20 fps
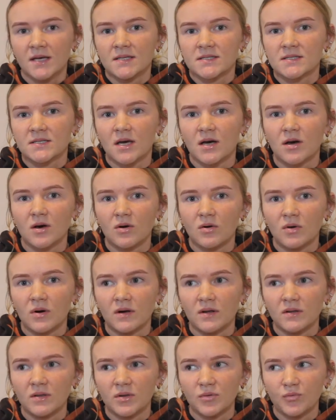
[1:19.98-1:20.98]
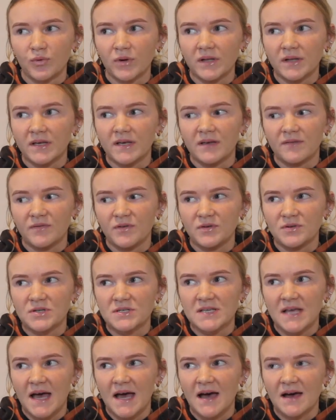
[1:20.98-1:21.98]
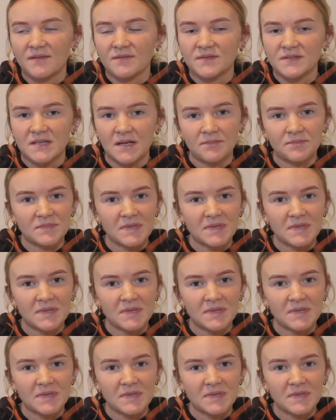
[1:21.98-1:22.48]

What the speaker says: So really, if you just have some